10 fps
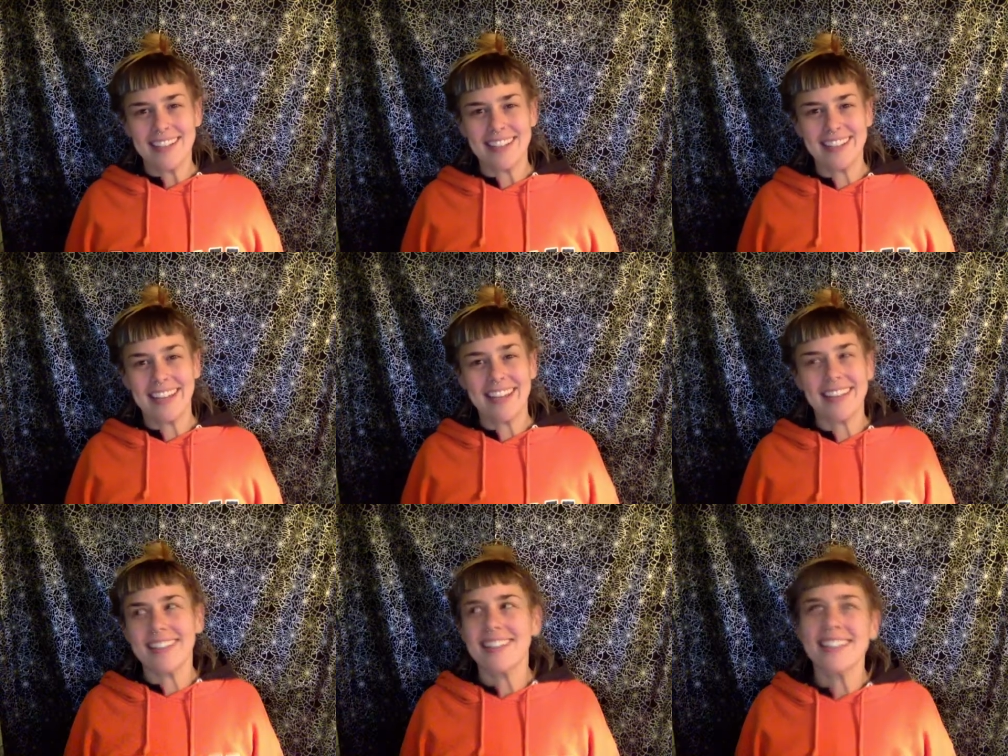It can't
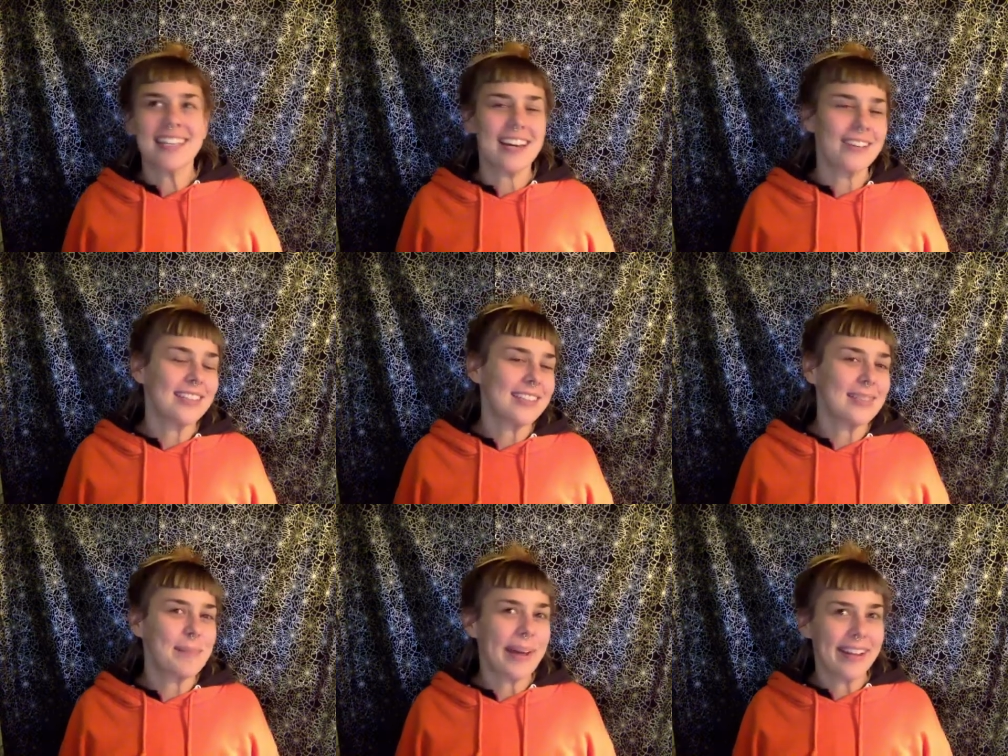yet see how
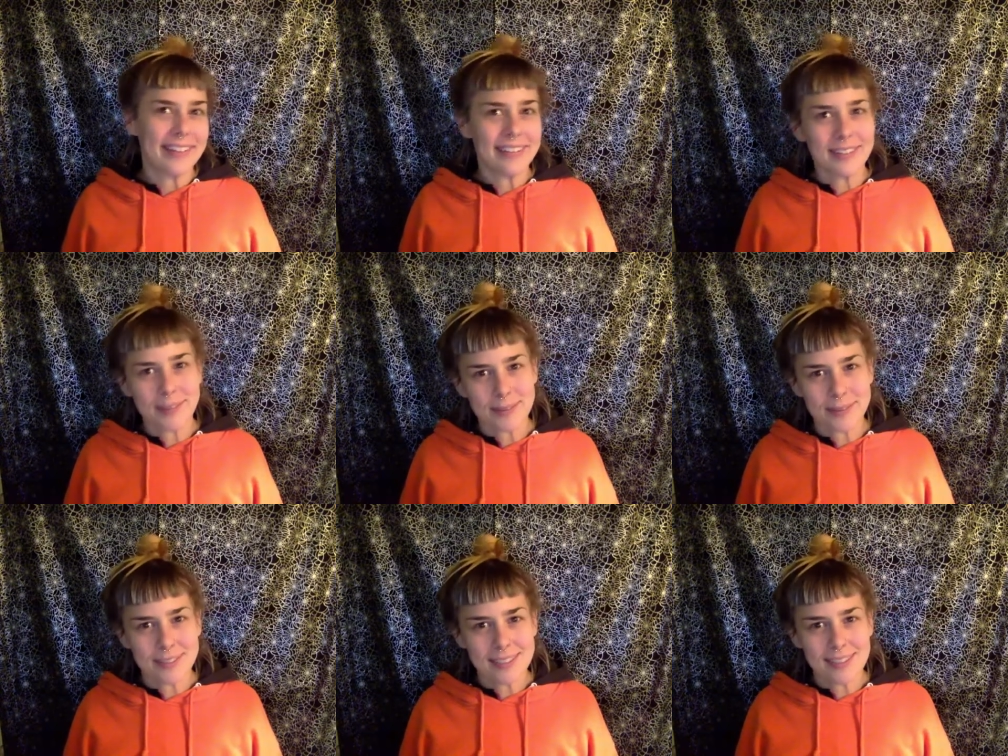this bad
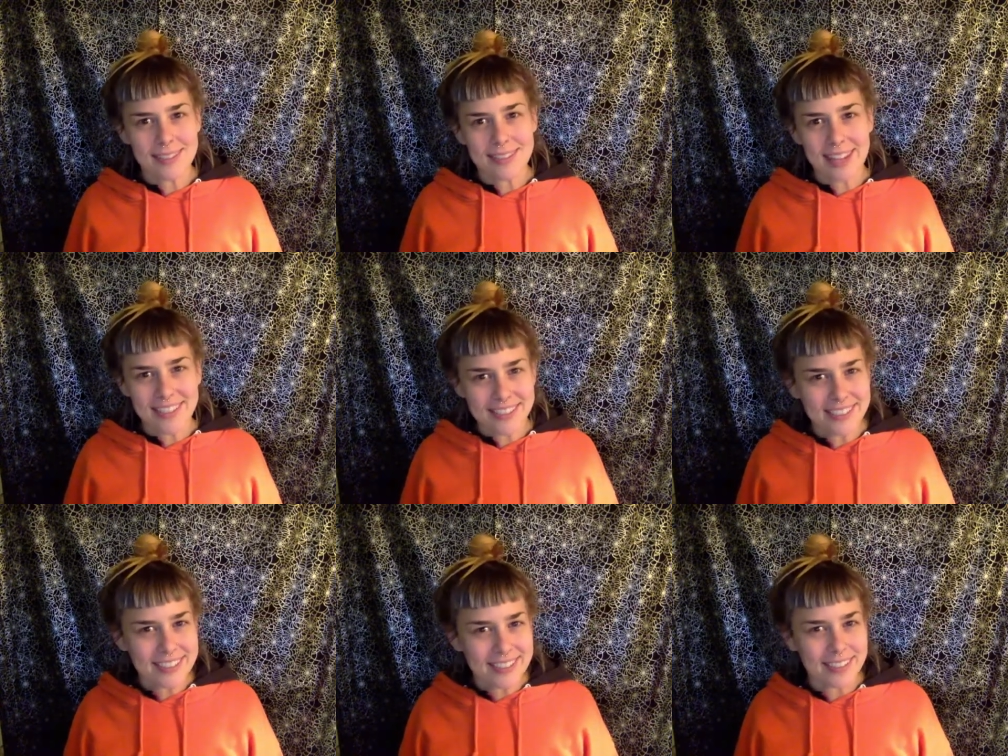news is
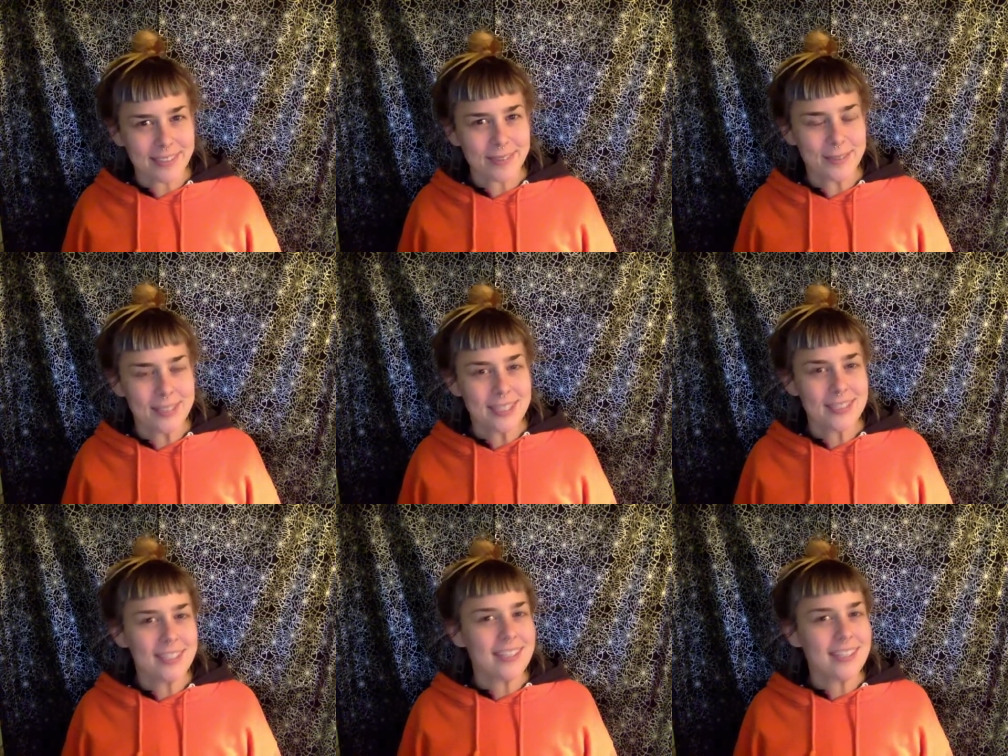actually good news.